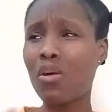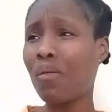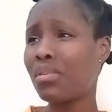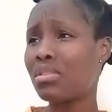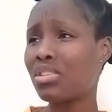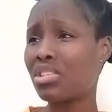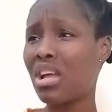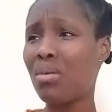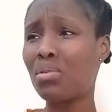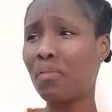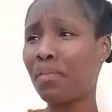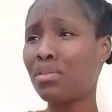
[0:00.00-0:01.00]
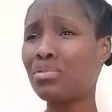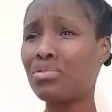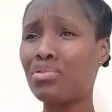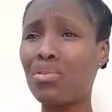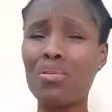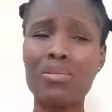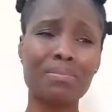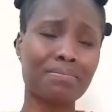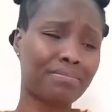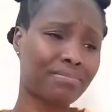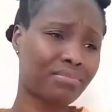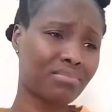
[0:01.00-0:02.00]
conversation I would feel so
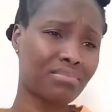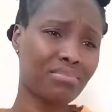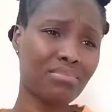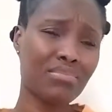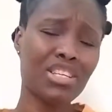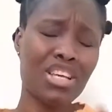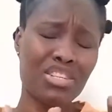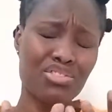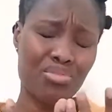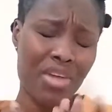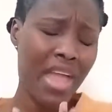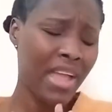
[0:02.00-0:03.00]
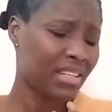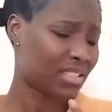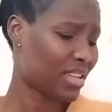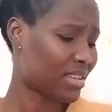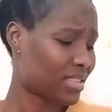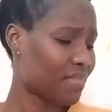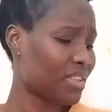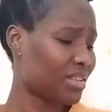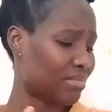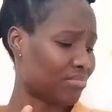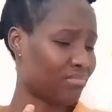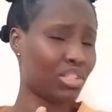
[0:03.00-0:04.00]
drained. It's like
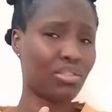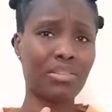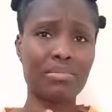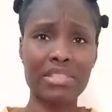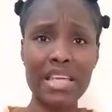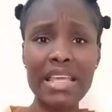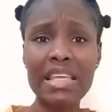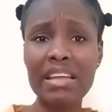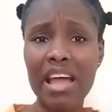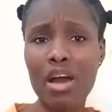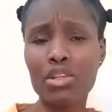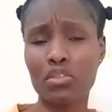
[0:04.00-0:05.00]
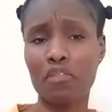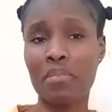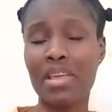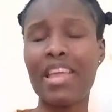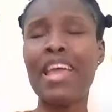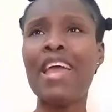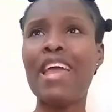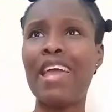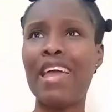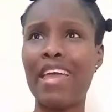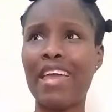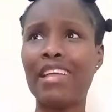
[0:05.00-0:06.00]
something taken out of me,
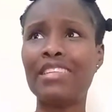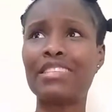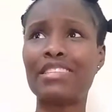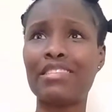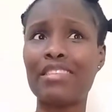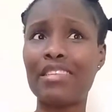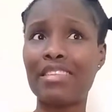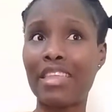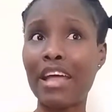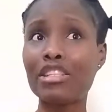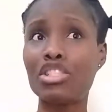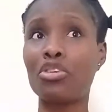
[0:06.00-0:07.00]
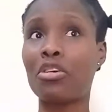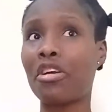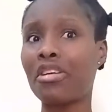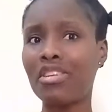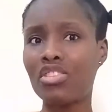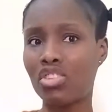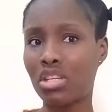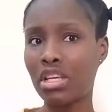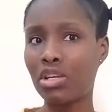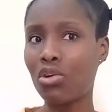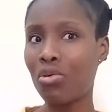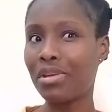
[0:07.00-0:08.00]
and that's your
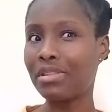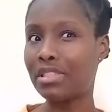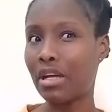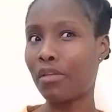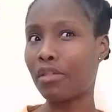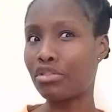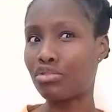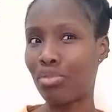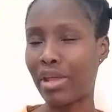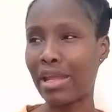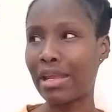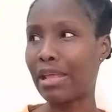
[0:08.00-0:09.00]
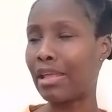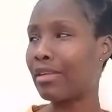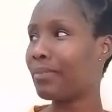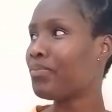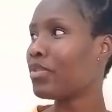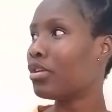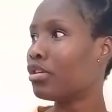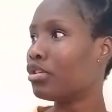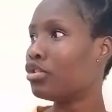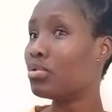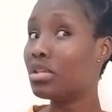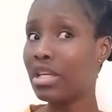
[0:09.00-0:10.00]
energy going down the drain. And
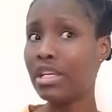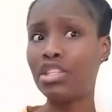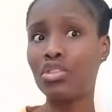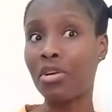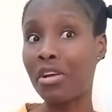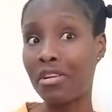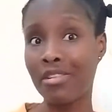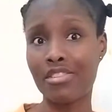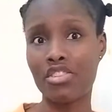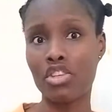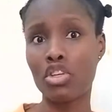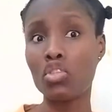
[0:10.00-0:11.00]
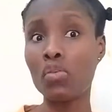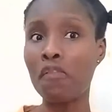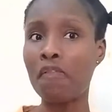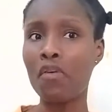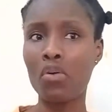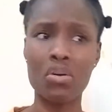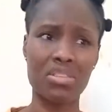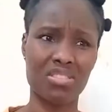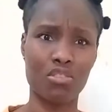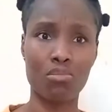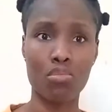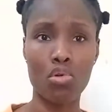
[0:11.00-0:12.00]
you need your energy to
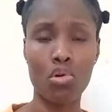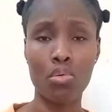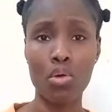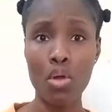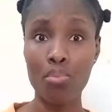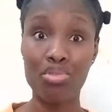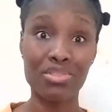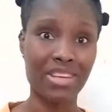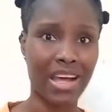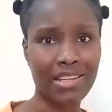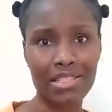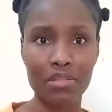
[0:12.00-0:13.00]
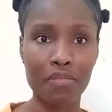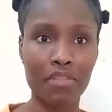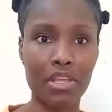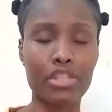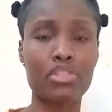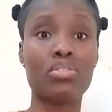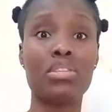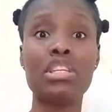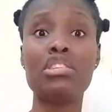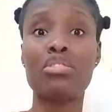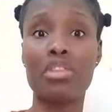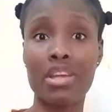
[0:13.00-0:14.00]
focus on more productive things. You
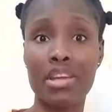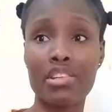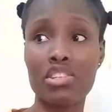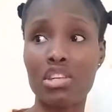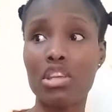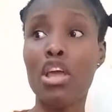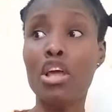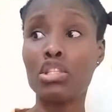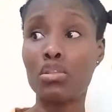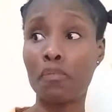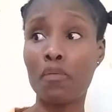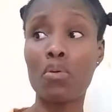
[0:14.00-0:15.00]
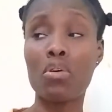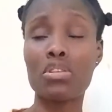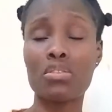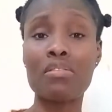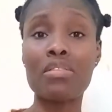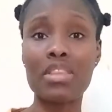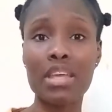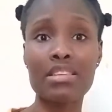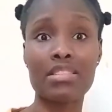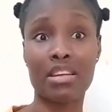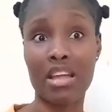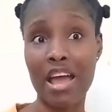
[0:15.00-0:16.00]
need your energy to focus on
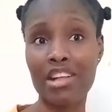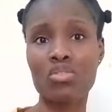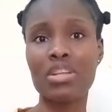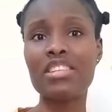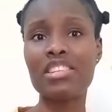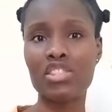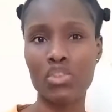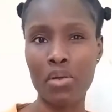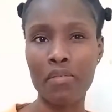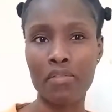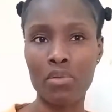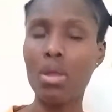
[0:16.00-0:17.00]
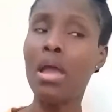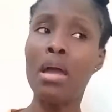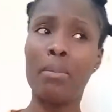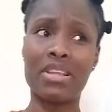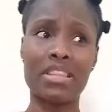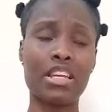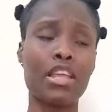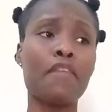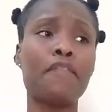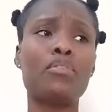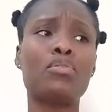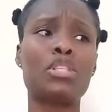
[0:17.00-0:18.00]
things that actually serve you. But then
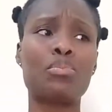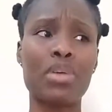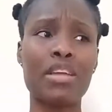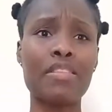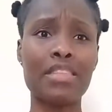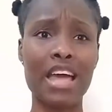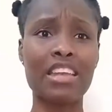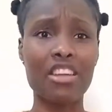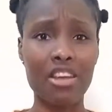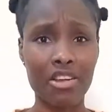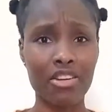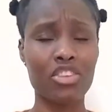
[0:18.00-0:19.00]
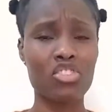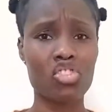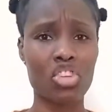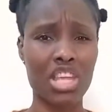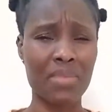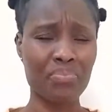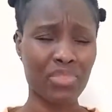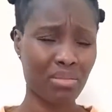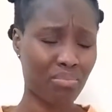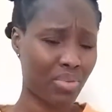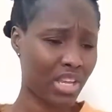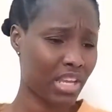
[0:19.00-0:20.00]
if you spend that energy
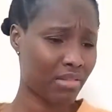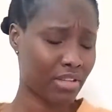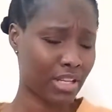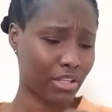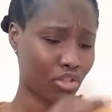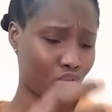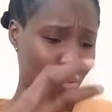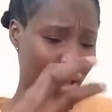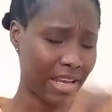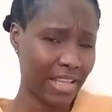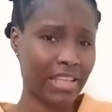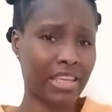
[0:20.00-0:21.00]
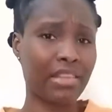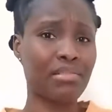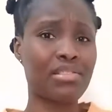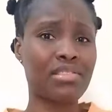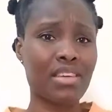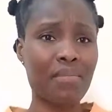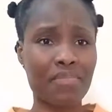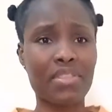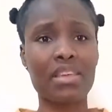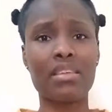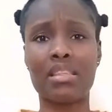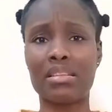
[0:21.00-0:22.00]
being like dwelling in
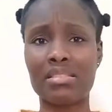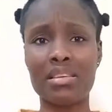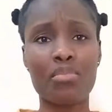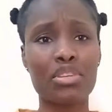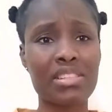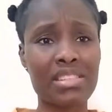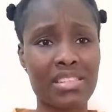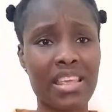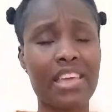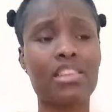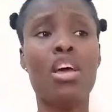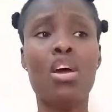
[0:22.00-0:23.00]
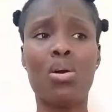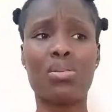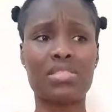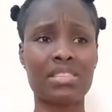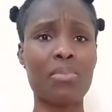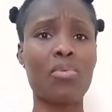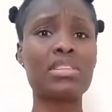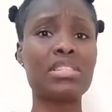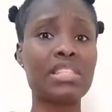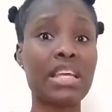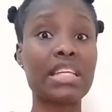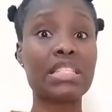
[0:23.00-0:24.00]
something that somebody said, or
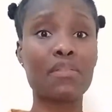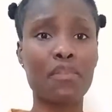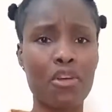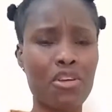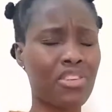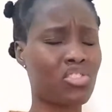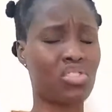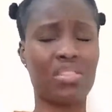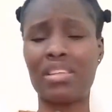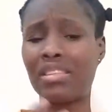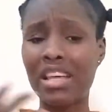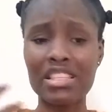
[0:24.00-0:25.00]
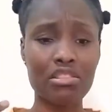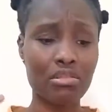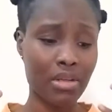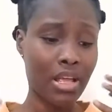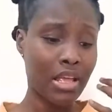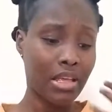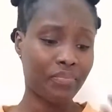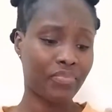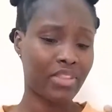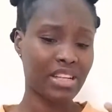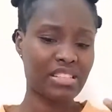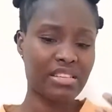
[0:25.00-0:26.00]
someone's negative energy that
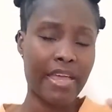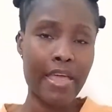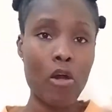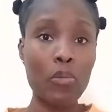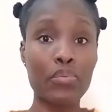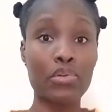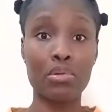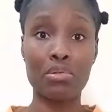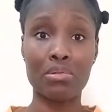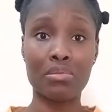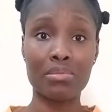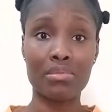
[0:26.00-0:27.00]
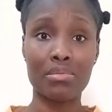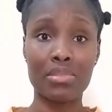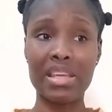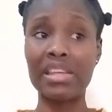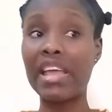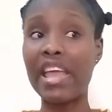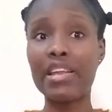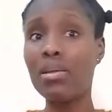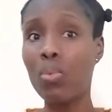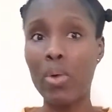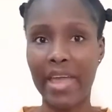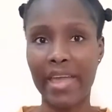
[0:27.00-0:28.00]
doesn't help you in any
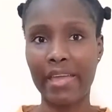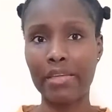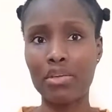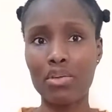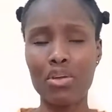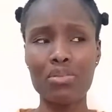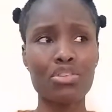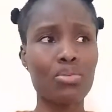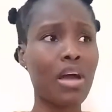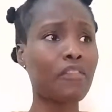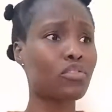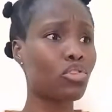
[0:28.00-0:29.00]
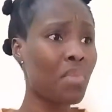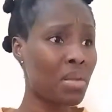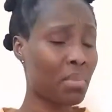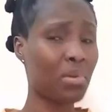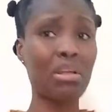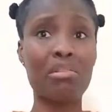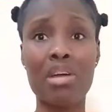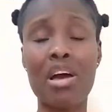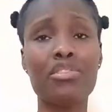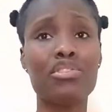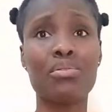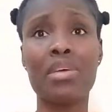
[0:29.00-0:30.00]
way, you have so many people
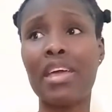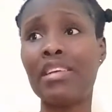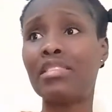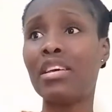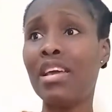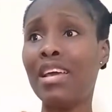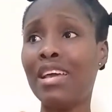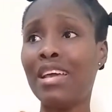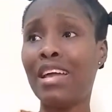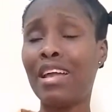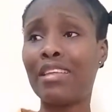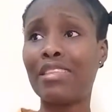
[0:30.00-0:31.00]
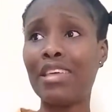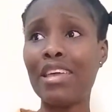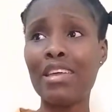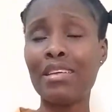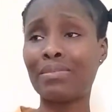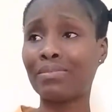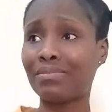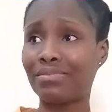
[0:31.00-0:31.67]
around you, and they